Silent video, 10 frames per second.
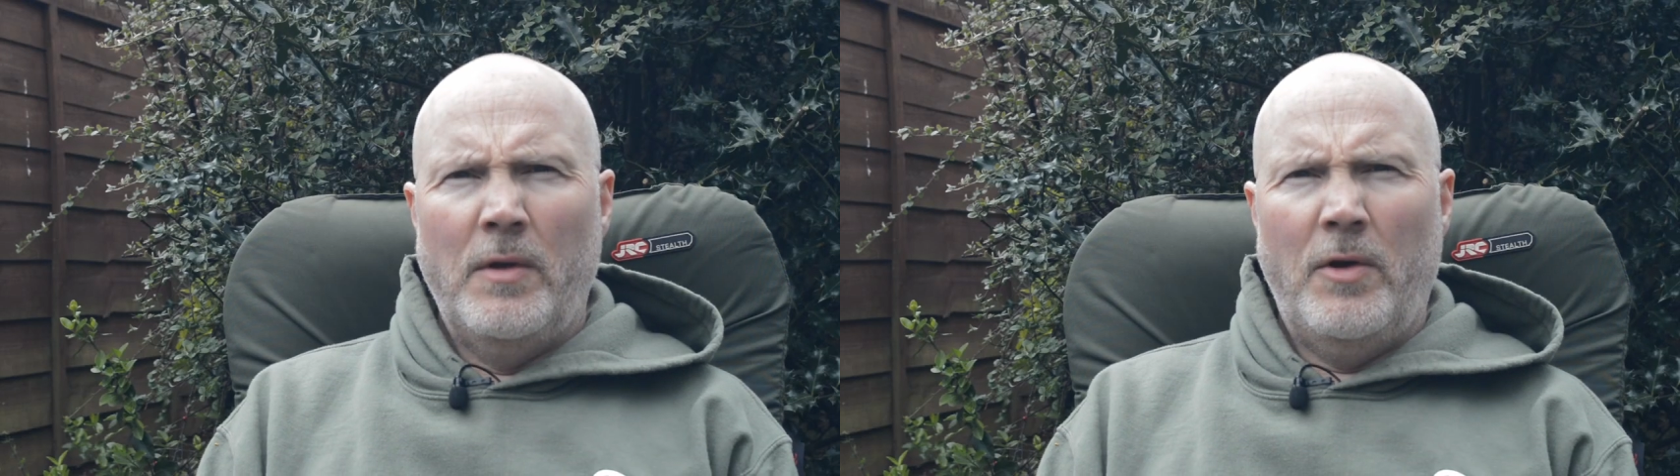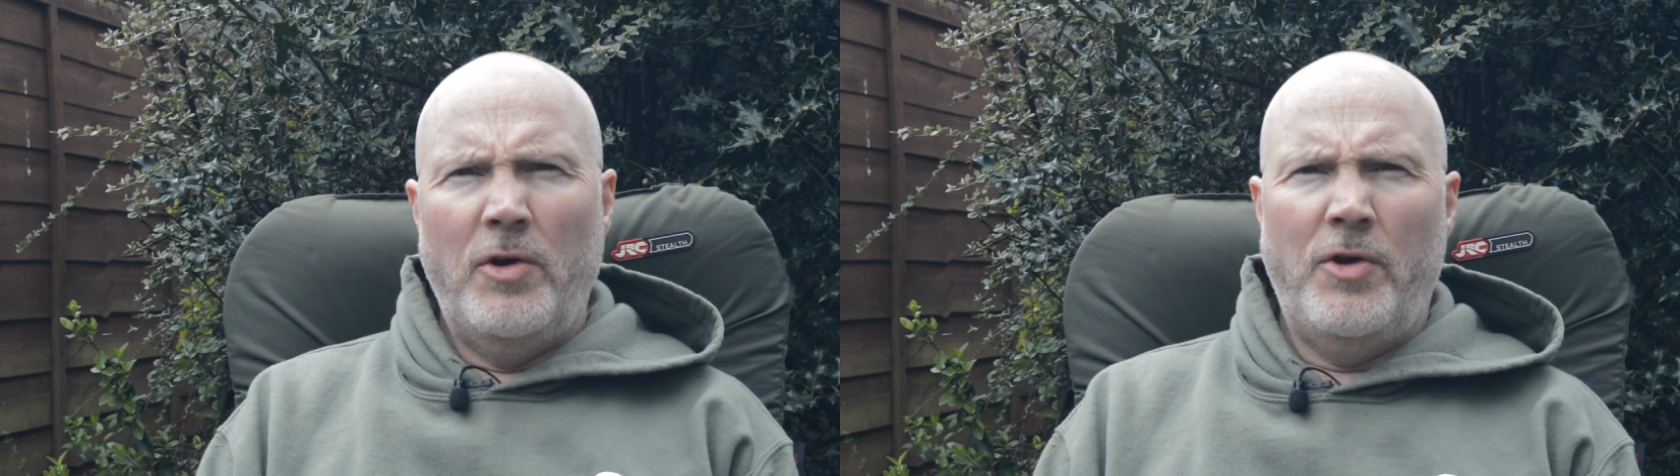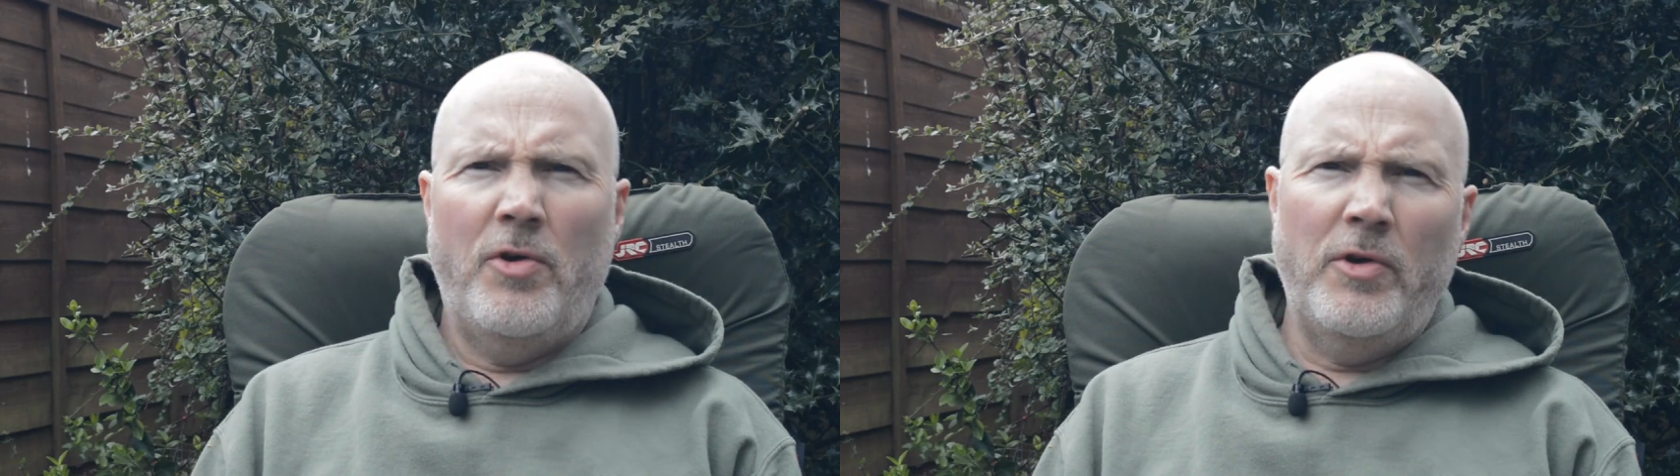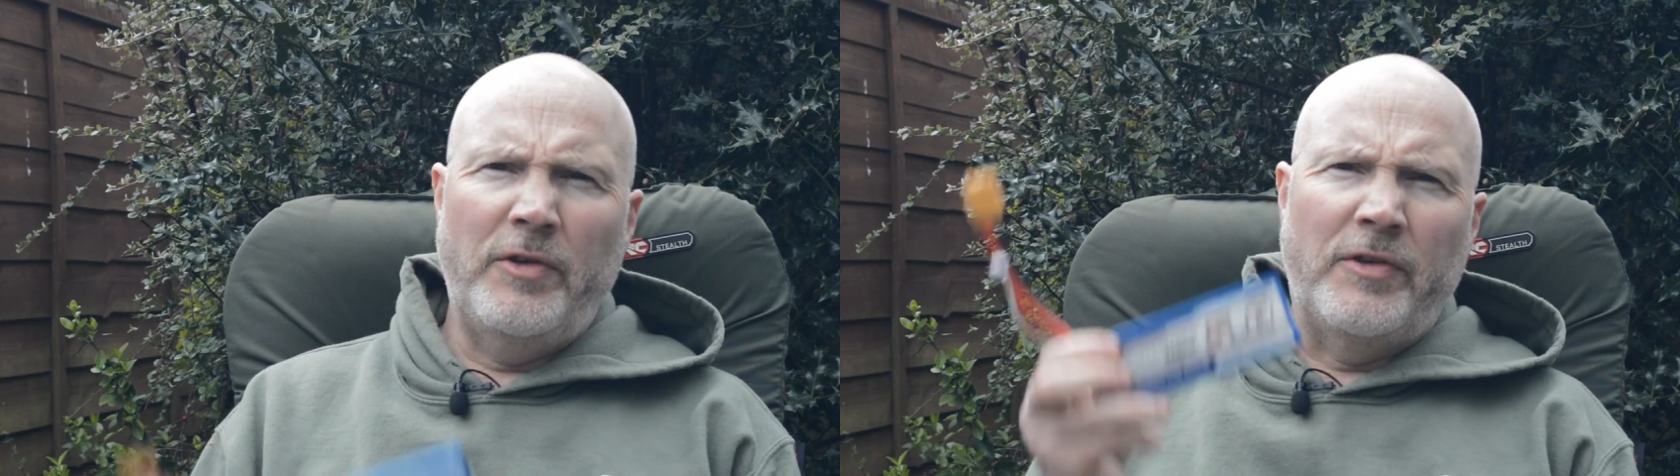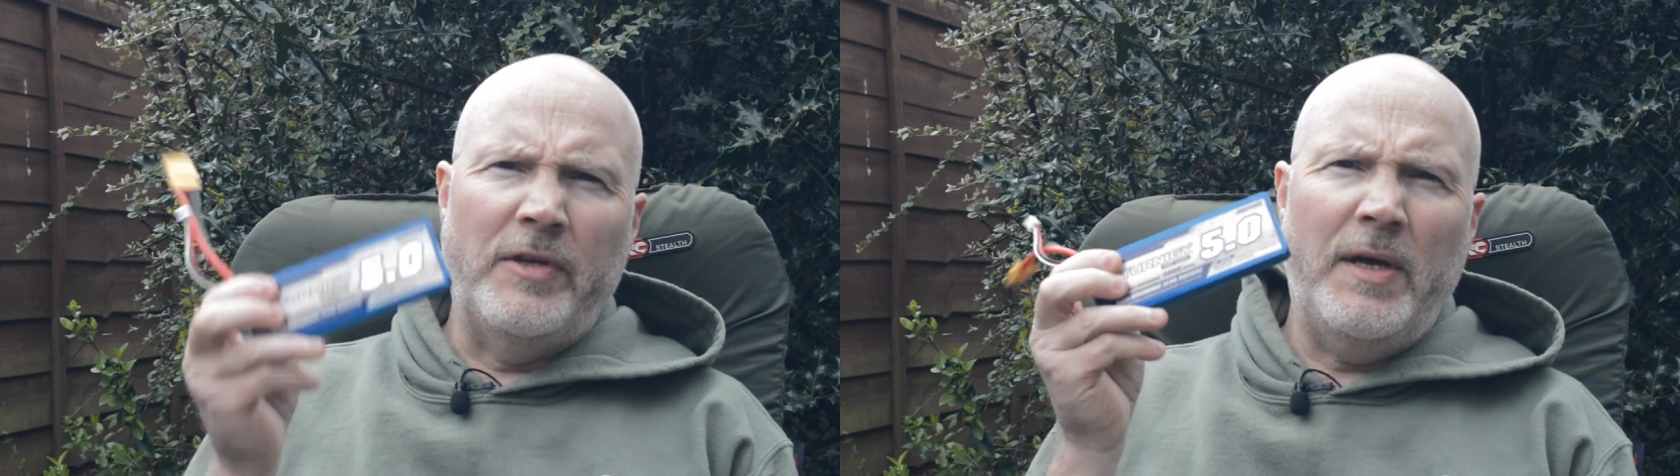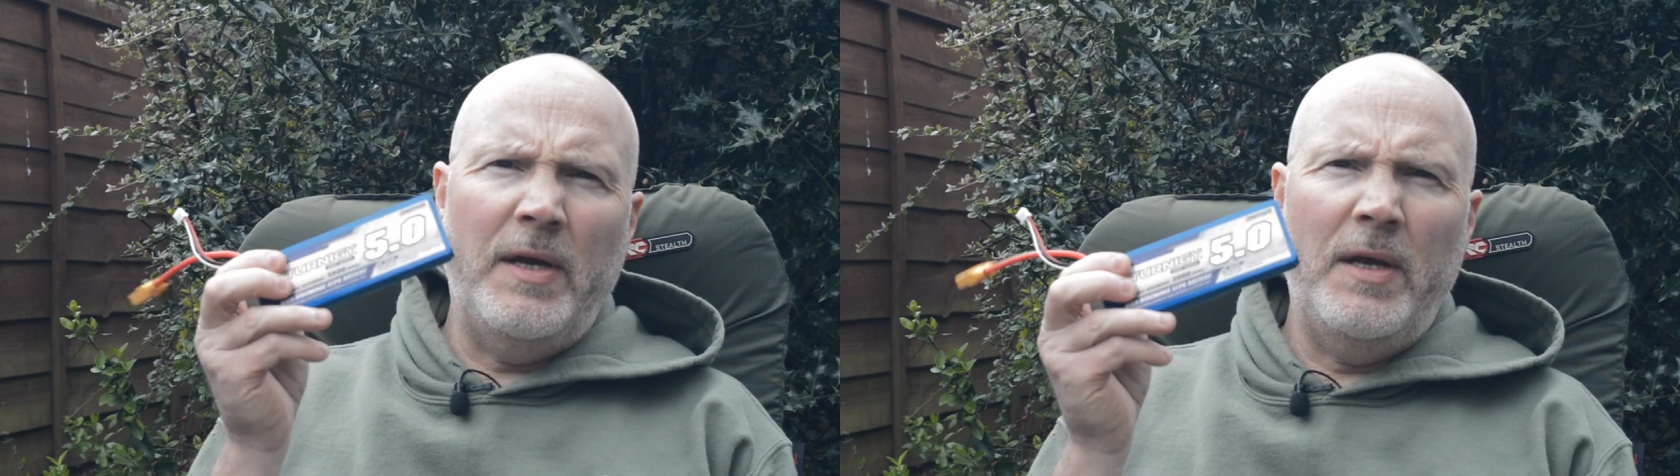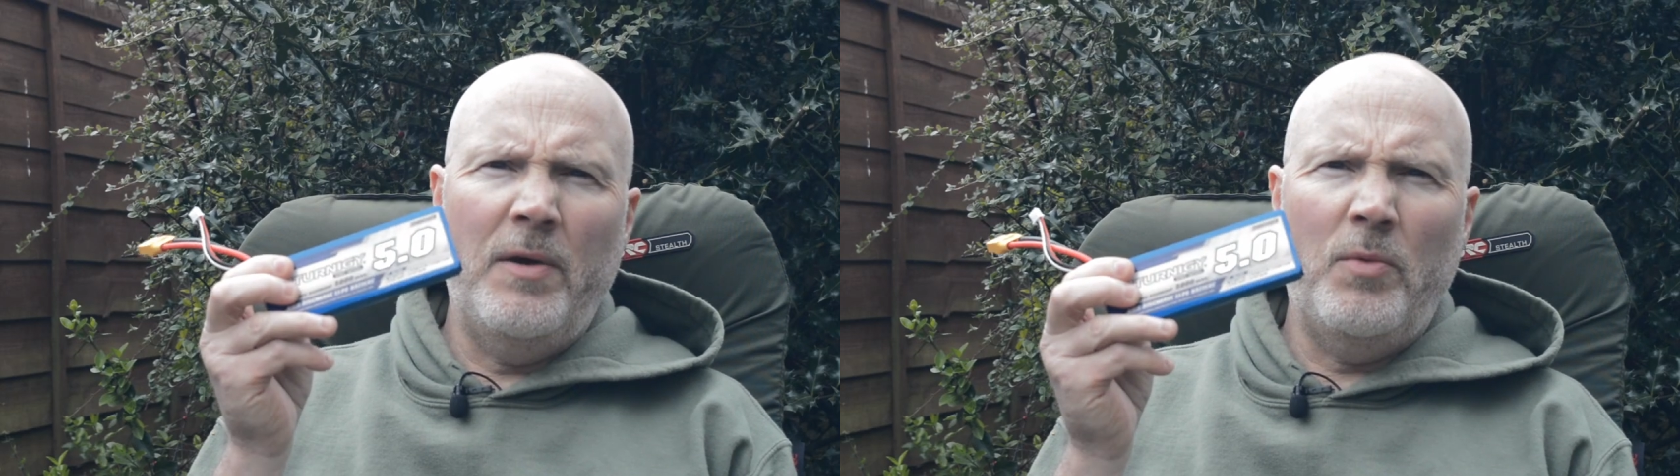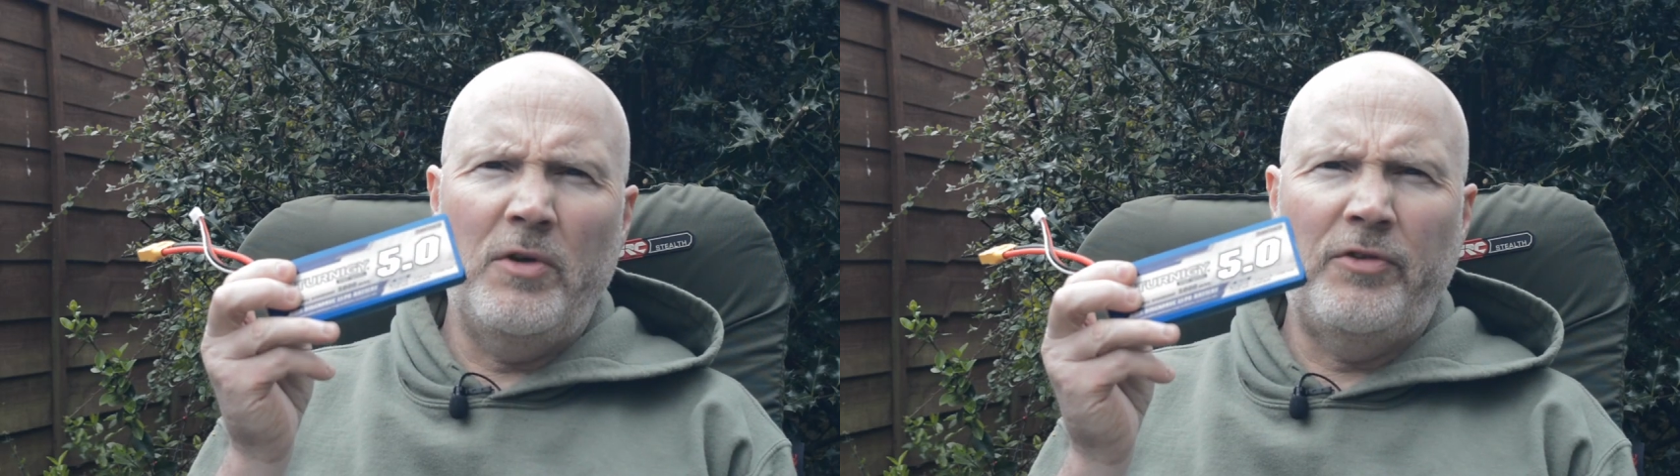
Hi guys, today I want